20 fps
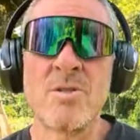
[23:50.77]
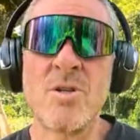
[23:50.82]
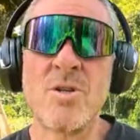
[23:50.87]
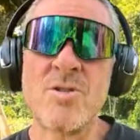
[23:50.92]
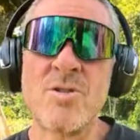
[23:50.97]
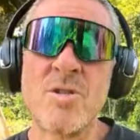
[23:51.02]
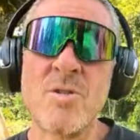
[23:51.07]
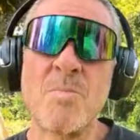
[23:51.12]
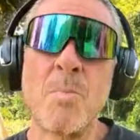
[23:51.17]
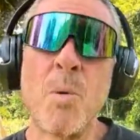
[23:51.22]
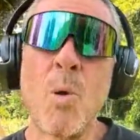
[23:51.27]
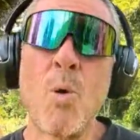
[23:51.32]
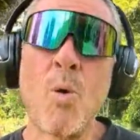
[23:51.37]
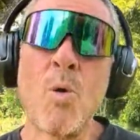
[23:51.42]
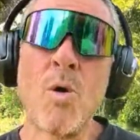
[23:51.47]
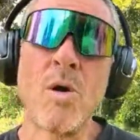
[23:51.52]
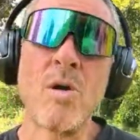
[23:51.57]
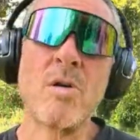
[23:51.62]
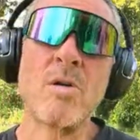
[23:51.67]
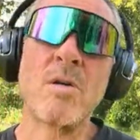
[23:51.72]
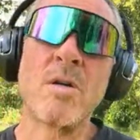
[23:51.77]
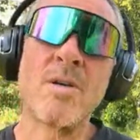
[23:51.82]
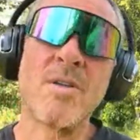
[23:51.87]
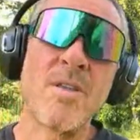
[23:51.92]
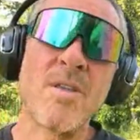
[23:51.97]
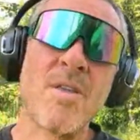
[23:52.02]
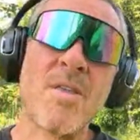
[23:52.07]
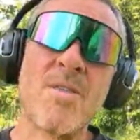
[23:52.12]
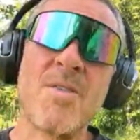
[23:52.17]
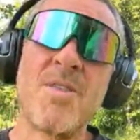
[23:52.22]
to support
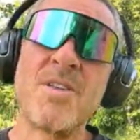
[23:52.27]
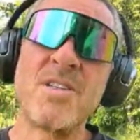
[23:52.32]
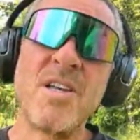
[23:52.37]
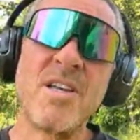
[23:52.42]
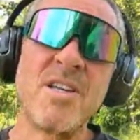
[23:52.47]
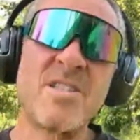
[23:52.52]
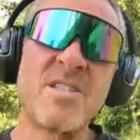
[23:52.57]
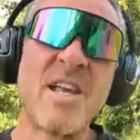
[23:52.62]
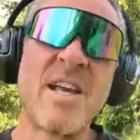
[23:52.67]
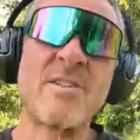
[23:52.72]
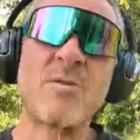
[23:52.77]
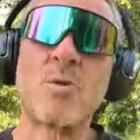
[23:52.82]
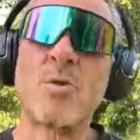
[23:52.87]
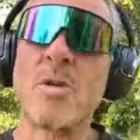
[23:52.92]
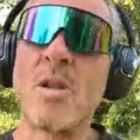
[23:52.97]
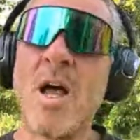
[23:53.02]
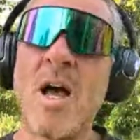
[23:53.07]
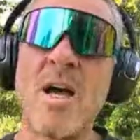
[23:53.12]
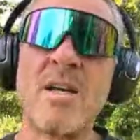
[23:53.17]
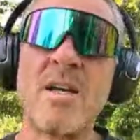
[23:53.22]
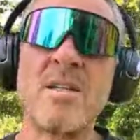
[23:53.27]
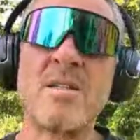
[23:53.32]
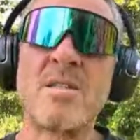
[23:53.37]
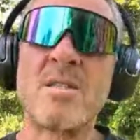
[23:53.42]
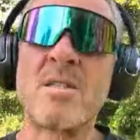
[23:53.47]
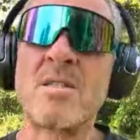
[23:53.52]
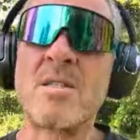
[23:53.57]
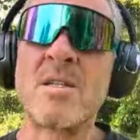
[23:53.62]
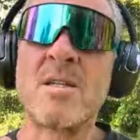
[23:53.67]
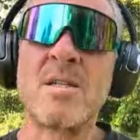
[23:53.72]
the
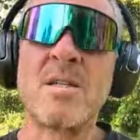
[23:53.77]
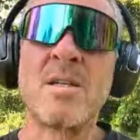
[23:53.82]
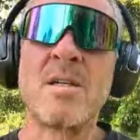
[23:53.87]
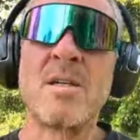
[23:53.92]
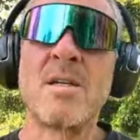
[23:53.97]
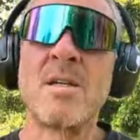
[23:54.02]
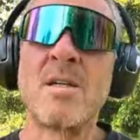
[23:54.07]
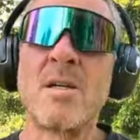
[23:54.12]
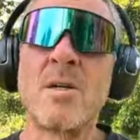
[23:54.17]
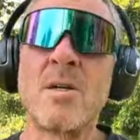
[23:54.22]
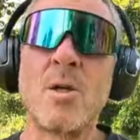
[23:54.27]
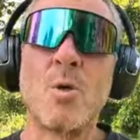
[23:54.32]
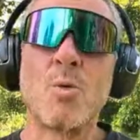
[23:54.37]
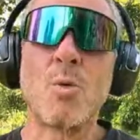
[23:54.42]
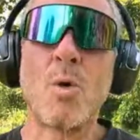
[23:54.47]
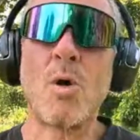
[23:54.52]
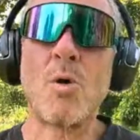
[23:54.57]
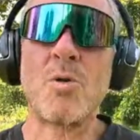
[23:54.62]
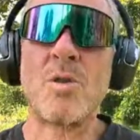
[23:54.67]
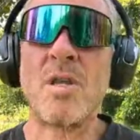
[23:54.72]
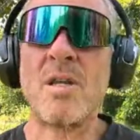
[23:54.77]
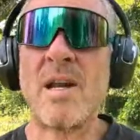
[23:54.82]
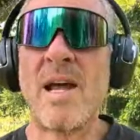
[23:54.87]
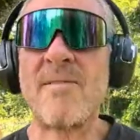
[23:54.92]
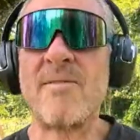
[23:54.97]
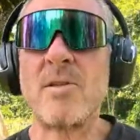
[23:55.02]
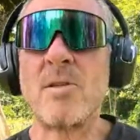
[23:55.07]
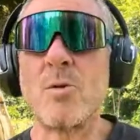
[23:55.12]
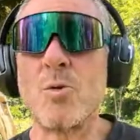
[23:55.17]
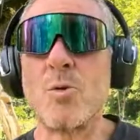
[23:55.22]
decentralized growth and
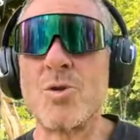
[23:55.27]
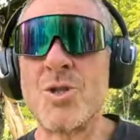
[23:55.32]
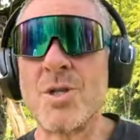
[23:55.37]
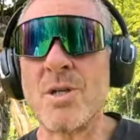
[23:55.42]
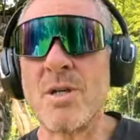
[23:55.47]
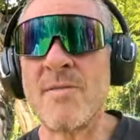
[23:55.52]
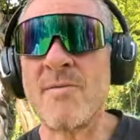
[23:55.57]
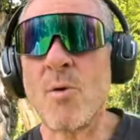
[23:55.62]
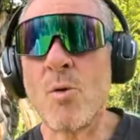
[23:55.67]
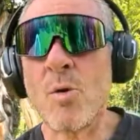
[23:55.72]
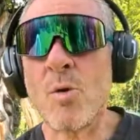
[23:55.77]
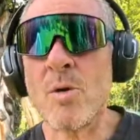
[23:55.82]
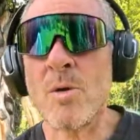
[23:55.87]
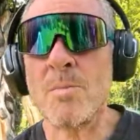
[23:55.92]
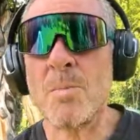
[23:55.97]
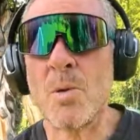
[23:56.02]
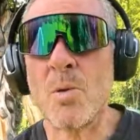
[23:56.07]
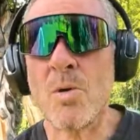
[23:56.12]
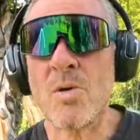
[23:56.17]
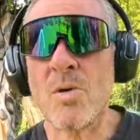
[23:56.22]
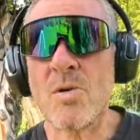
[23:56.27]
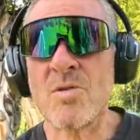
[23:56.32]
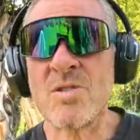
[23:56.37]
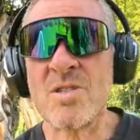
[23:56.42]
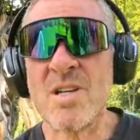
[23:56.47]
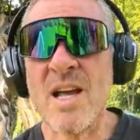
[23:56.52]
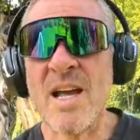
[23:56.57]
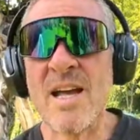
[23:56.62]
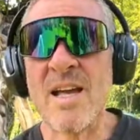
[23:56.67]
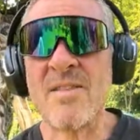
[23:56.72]
evolution of
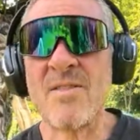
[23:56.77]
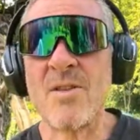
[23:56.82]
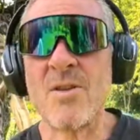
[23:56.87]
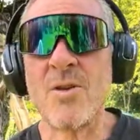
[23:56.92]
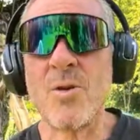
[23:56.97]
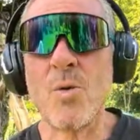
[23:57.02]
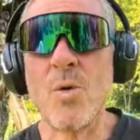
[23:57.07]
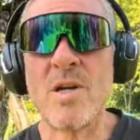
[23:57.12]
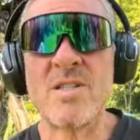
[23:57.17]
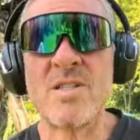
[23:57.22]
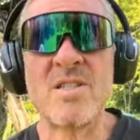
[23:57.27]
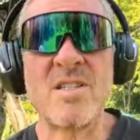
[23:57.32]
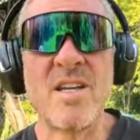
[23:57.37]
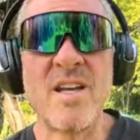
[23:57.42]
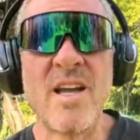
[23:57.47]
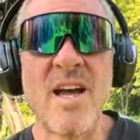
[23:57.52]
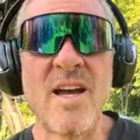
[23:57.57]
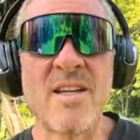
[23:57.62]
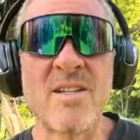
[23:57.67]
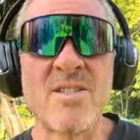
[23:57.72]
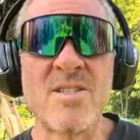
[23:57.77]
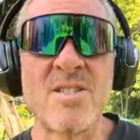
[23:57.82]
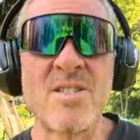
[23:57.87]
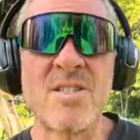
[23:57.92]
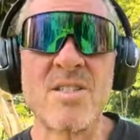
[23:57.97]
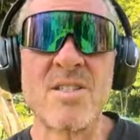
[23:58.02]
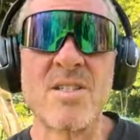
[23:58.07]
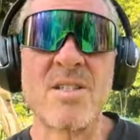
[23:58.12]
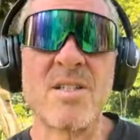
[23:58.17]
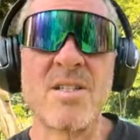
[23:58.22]
Ouroboros and the
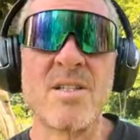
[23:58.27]
USDX